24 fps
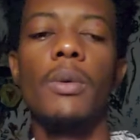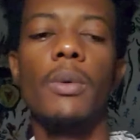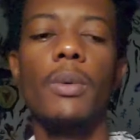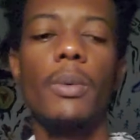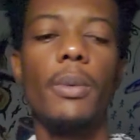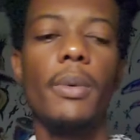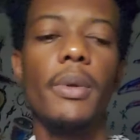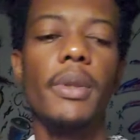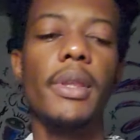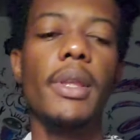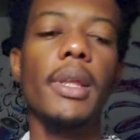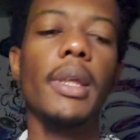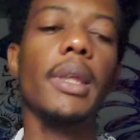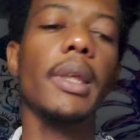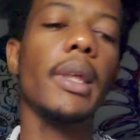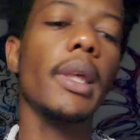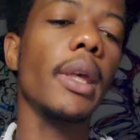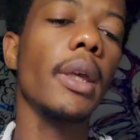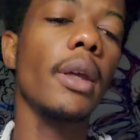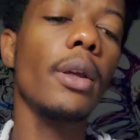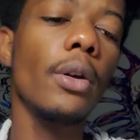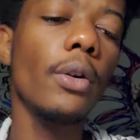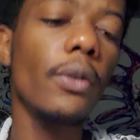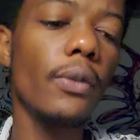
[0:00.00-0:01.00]
With the
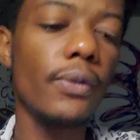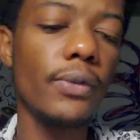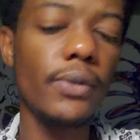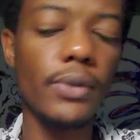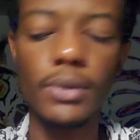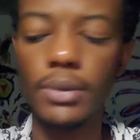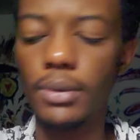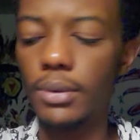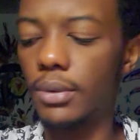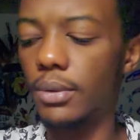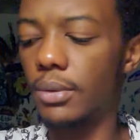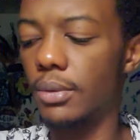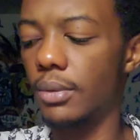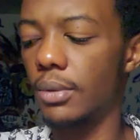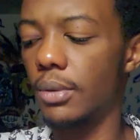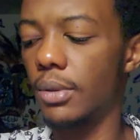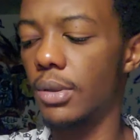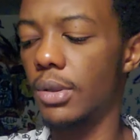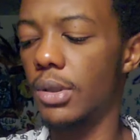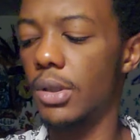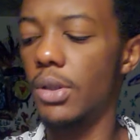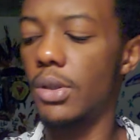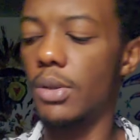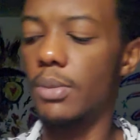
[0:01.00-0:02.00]
King of,
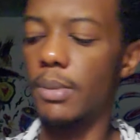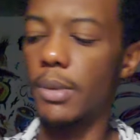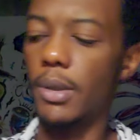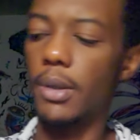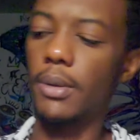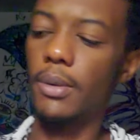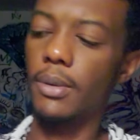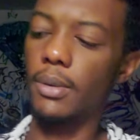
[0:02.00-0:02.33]
excuse me.